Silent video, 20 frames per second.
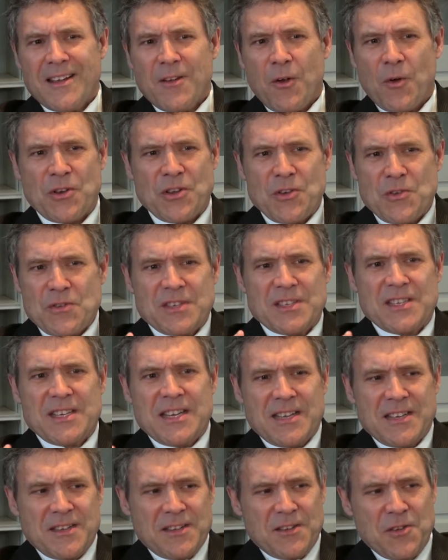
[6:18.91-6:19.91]
Or do you
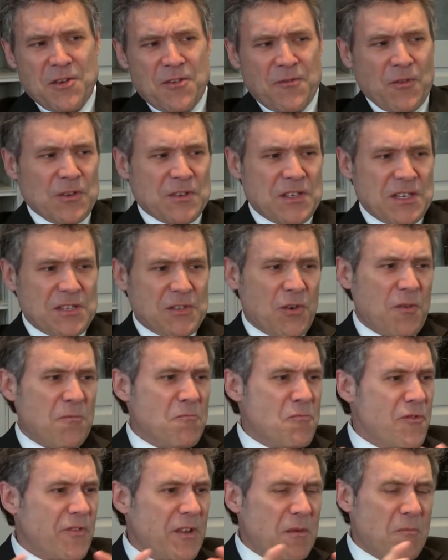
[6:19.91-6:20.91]
see universities sort of
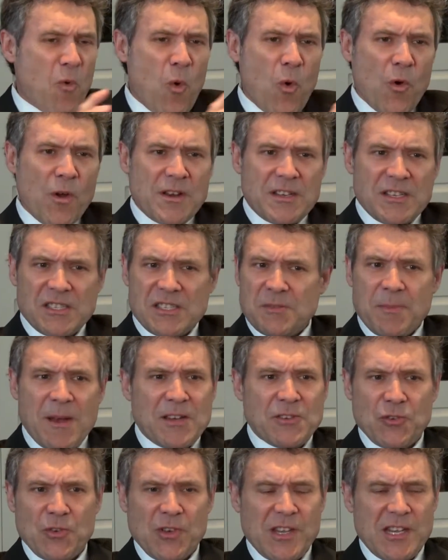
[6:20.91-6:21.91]
moving more into
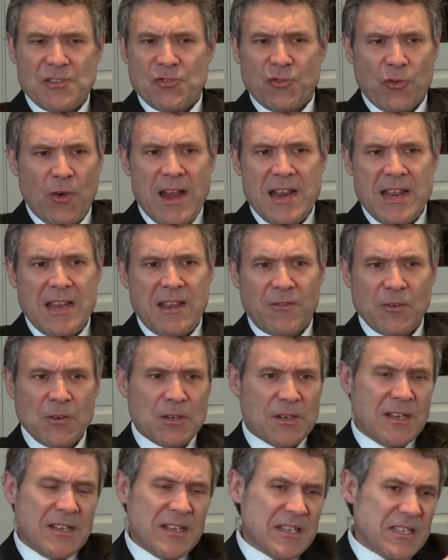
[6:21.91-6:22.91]
specialty training
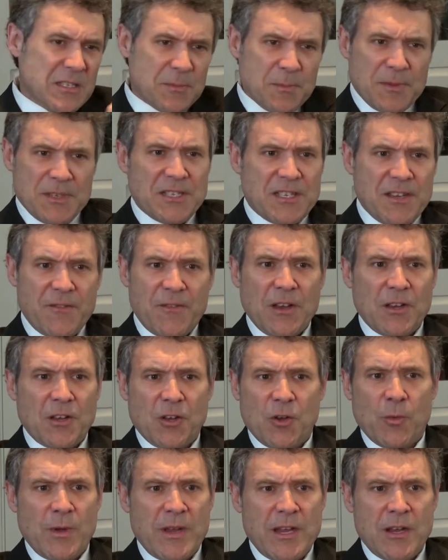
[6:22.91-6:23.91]
for specific
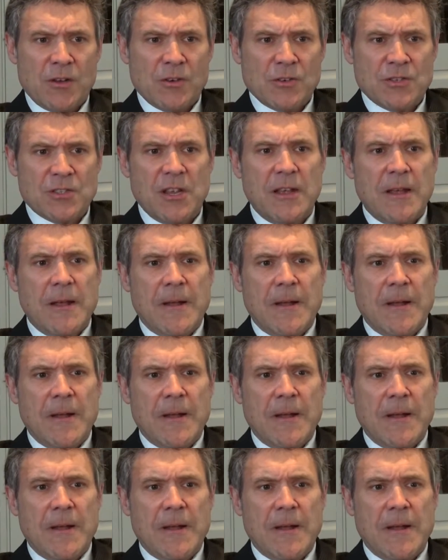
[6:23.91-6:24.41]
careers?